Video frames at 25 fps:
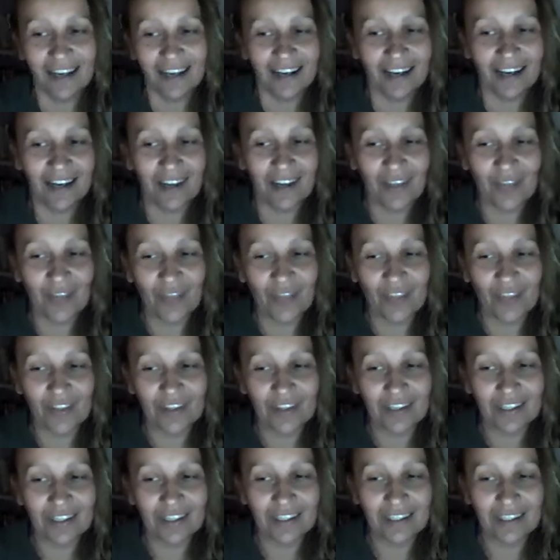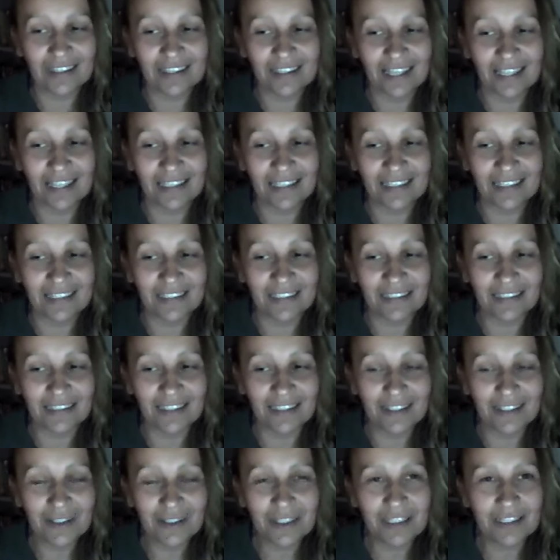that
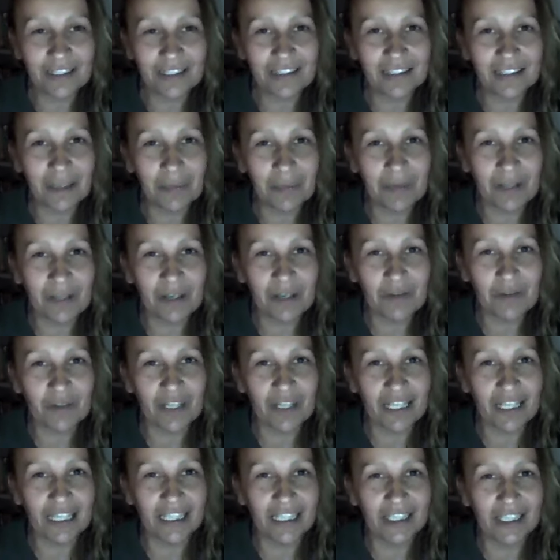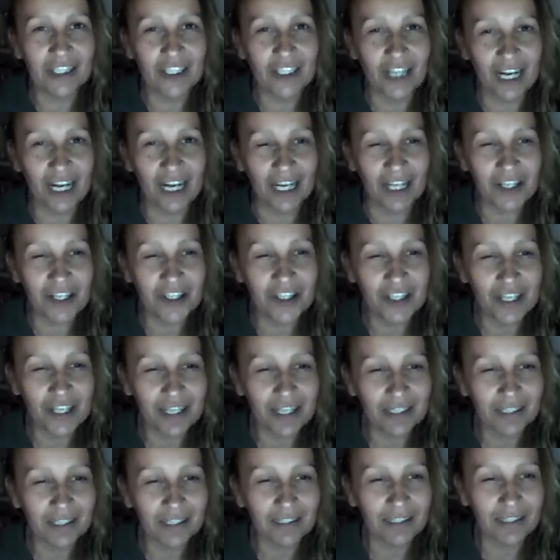there is something really
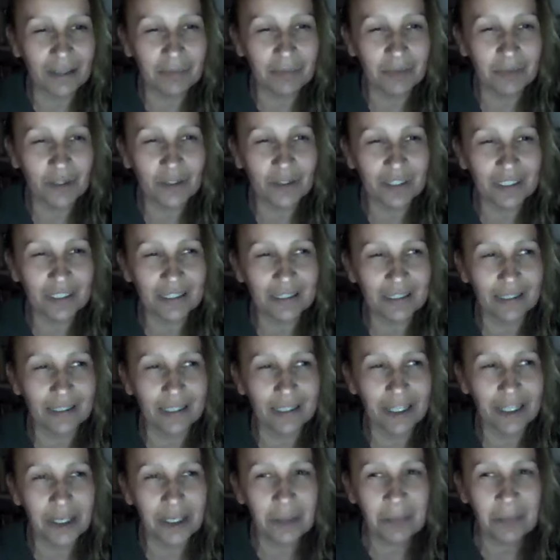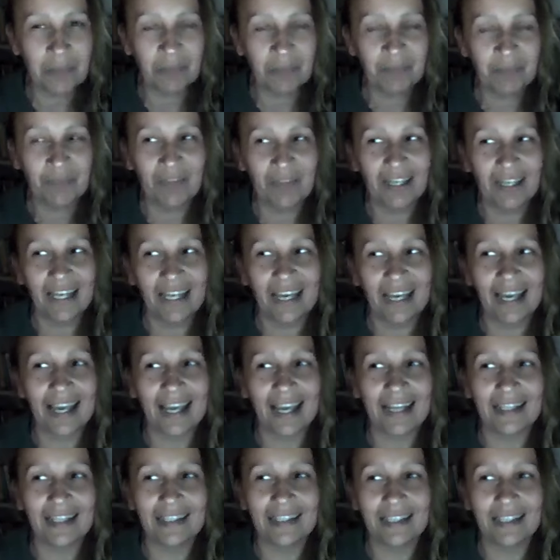challenging that I'm noticing,
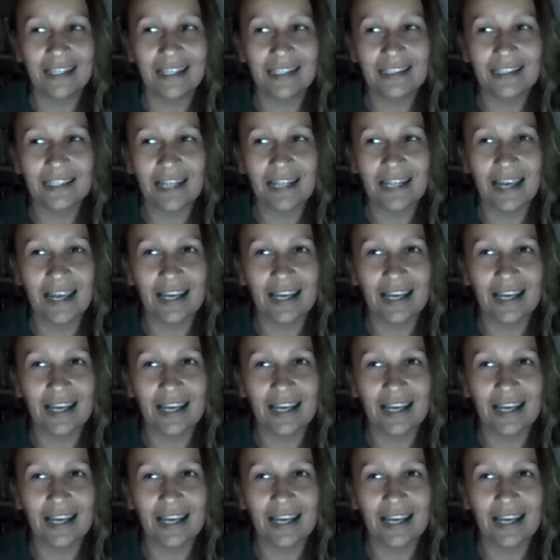and it's